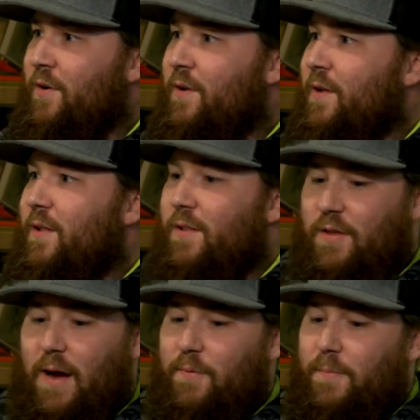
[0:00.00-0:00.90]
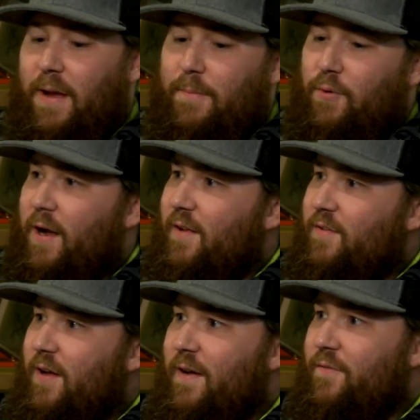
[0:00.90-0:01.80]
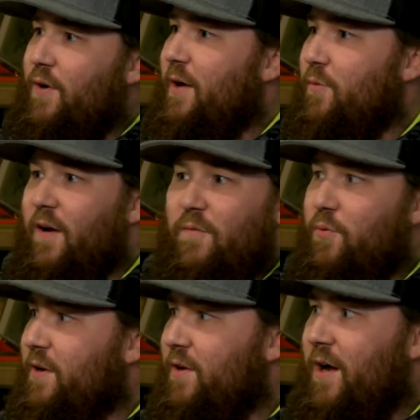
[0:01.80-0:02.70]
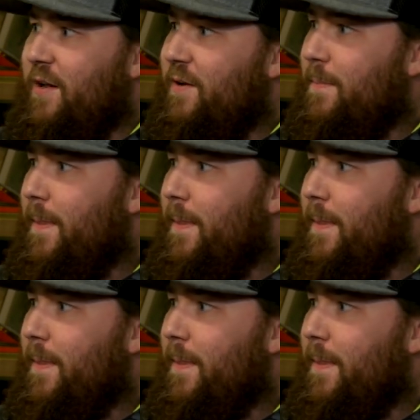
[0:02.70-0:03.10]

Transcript: Yeah. The top of the paper has uh, fried rice printed on it.